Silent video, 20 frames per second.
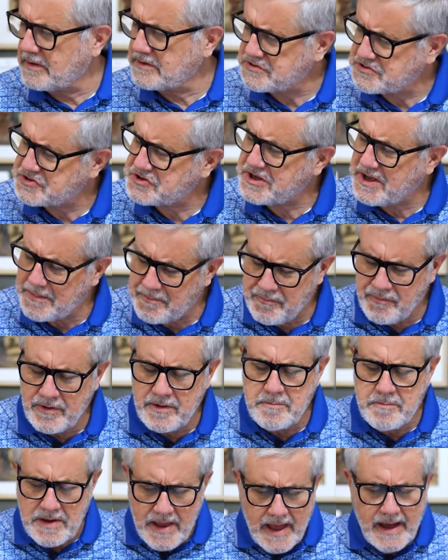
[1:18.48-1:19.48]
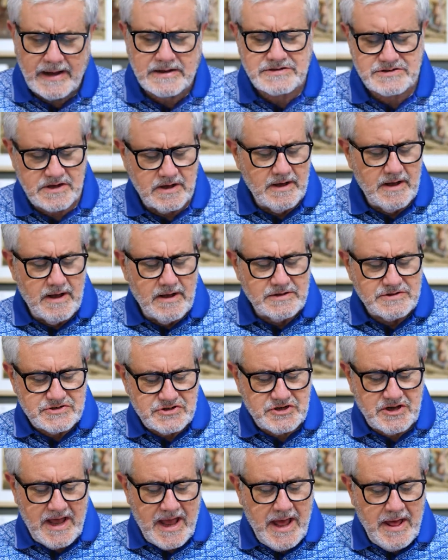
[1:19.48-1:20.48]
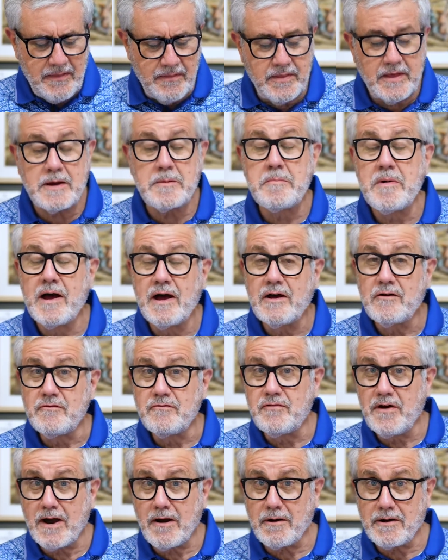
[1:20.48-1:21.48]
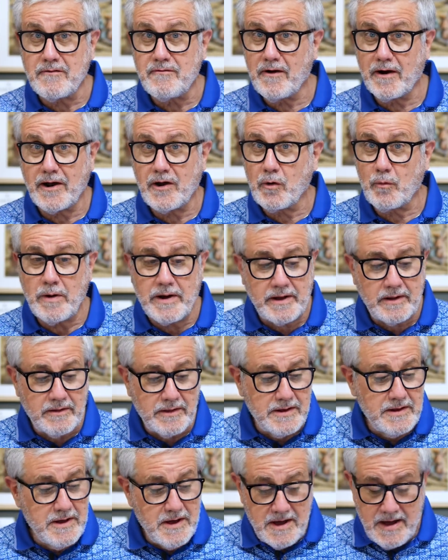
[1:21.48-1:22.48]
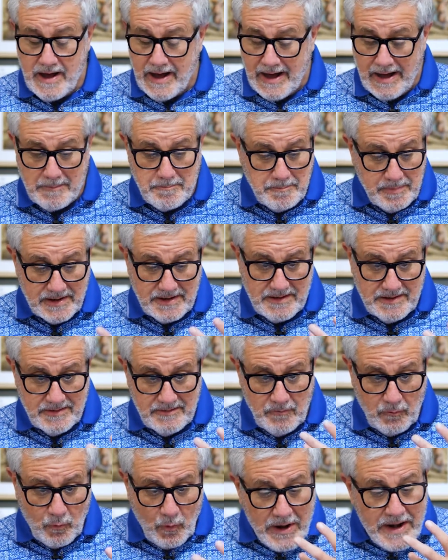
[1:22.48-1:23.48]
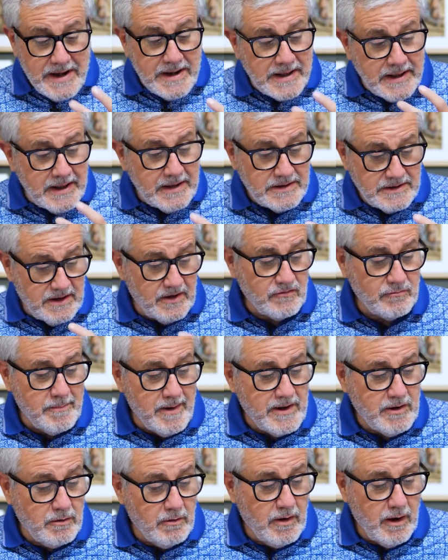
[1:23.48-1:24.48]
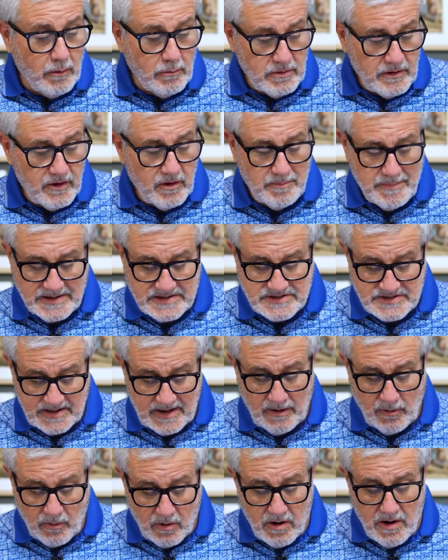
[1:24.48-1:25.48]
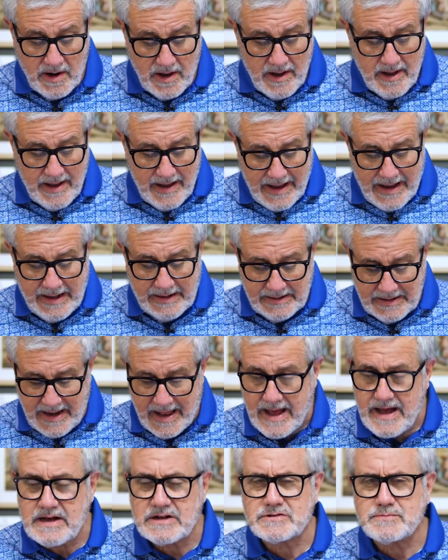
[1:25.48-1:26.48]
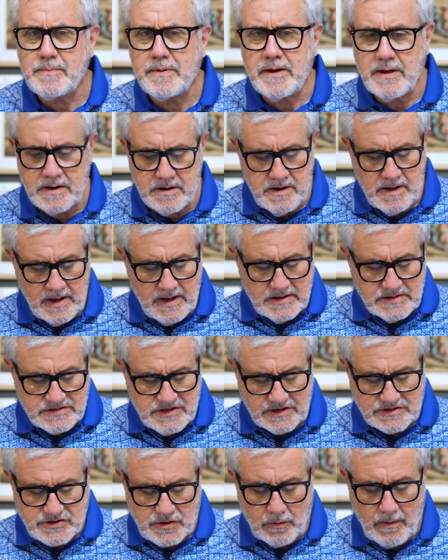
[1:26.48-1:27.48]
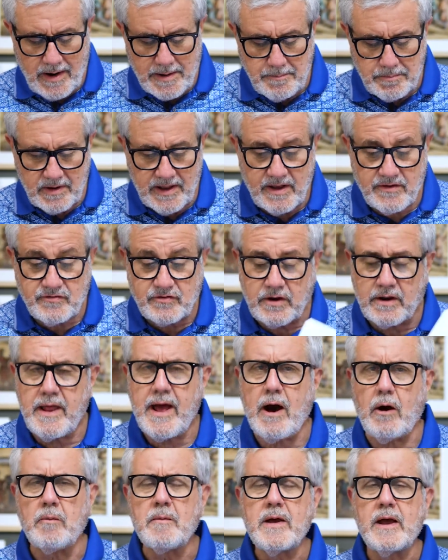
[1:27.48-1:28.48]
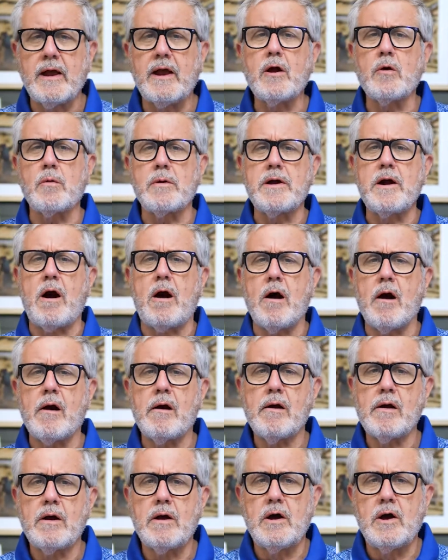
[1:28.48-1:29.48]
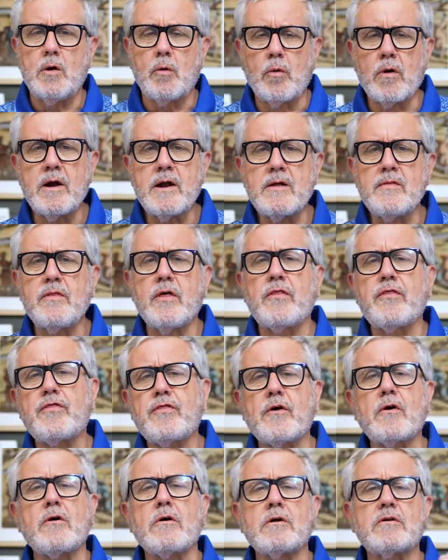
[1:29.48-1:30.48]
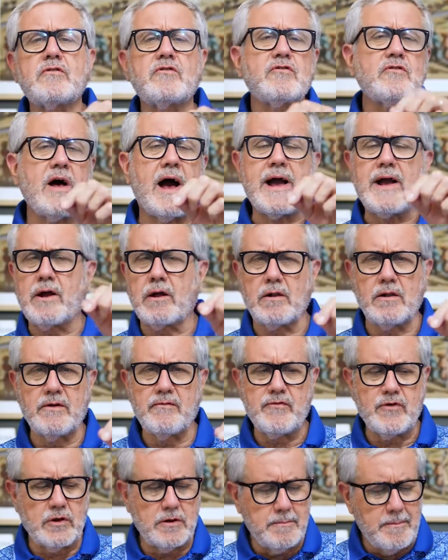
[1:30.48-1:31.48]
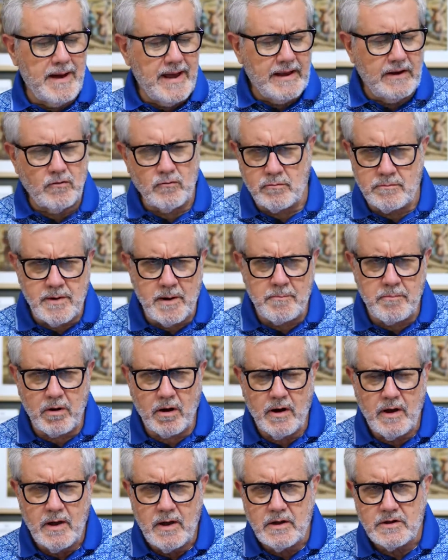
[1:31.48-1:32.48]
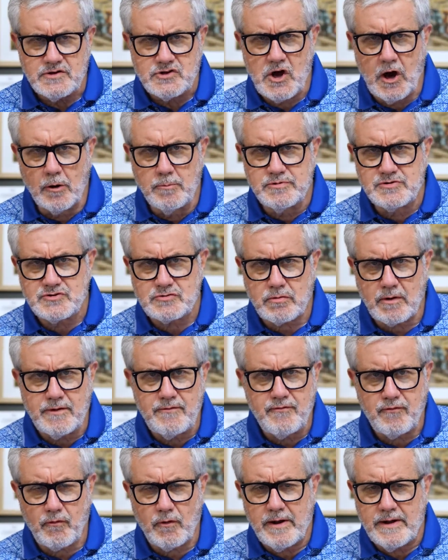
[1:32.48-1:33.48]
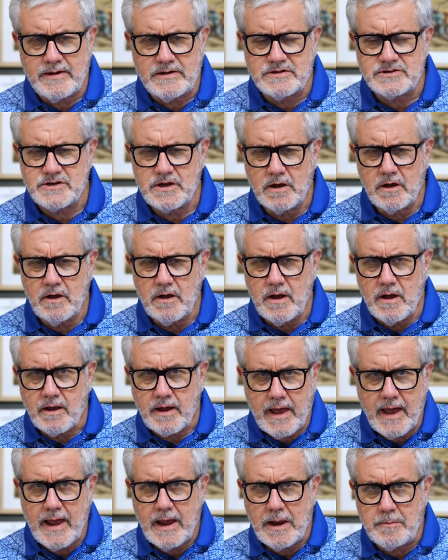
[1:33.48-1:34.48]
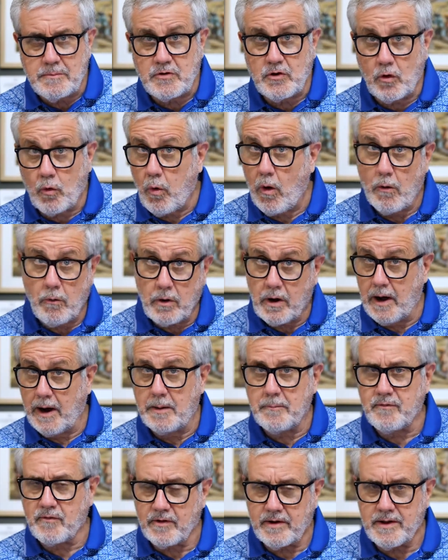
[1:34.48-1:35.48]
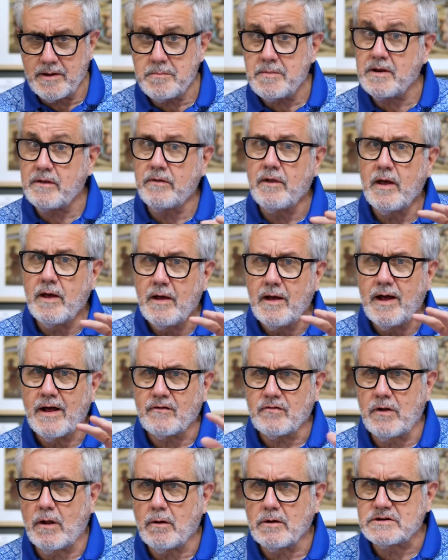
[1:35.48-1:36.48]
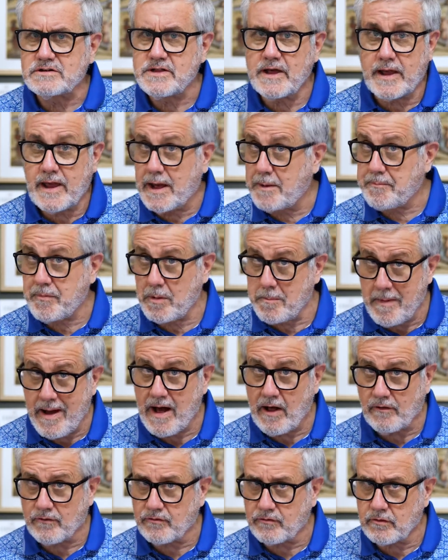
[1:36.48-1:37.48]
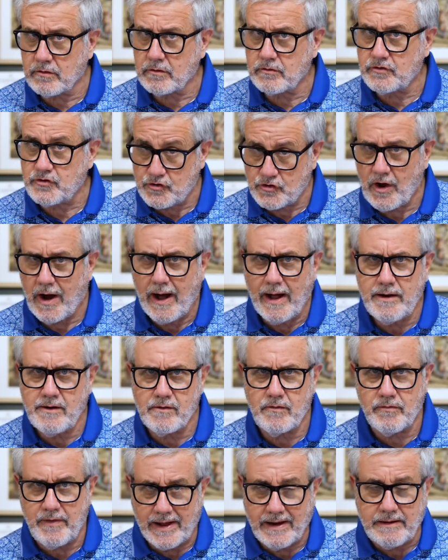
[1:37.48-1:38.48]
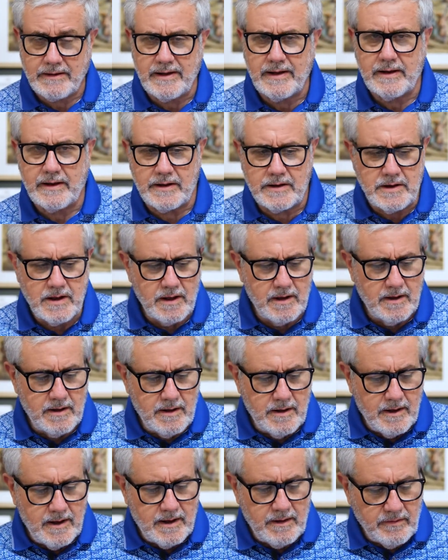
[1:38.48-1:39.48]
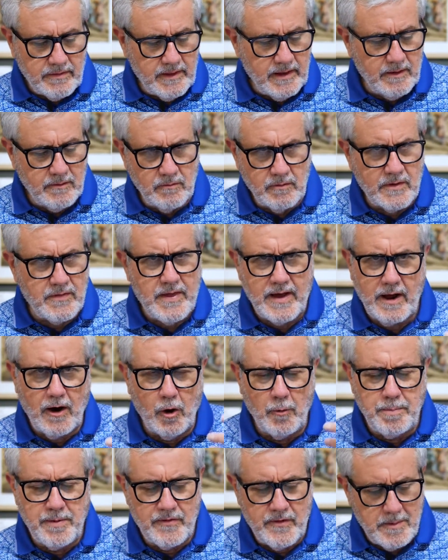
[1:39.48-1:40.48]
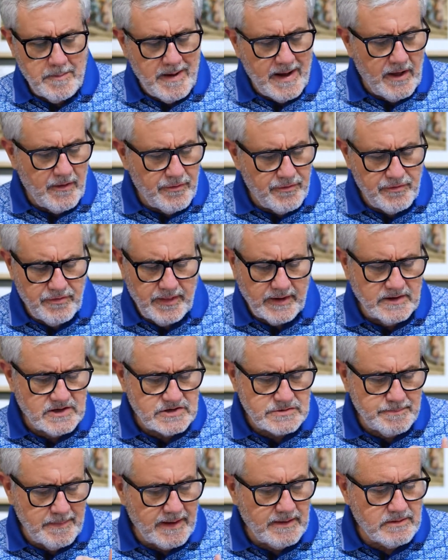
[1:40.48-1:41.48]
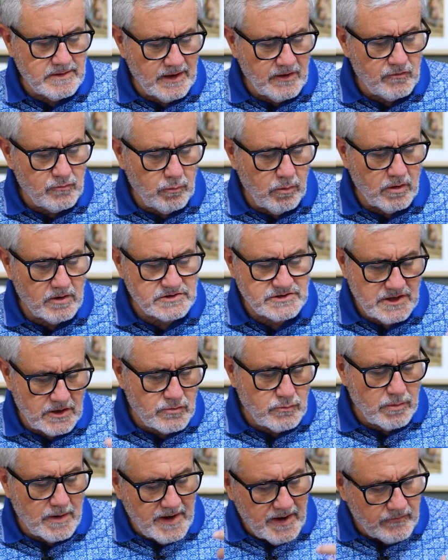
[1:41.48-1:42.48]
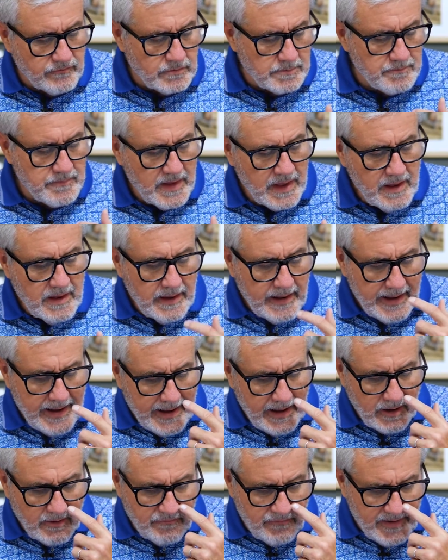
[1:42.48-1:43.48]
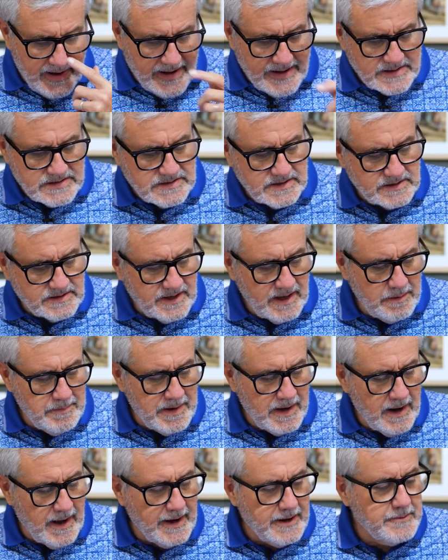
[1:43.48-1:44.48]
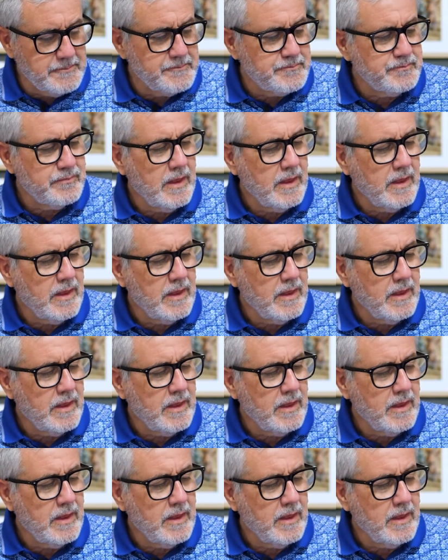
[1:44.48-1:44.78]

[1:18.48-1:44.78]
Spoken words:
skipped them, yes, scanned them very, very quickly. But reading it does make you go a little bit slower. And it has been such a great blessing. Now, here we are. We're in the third cycle of the debate. Remember, Job's three friends came to, quote, comfort him. And as long as they kept their mouths shut, they did. And then when they opened their mouth, they just made things worse. The three of them, Eliphaz the Temanite,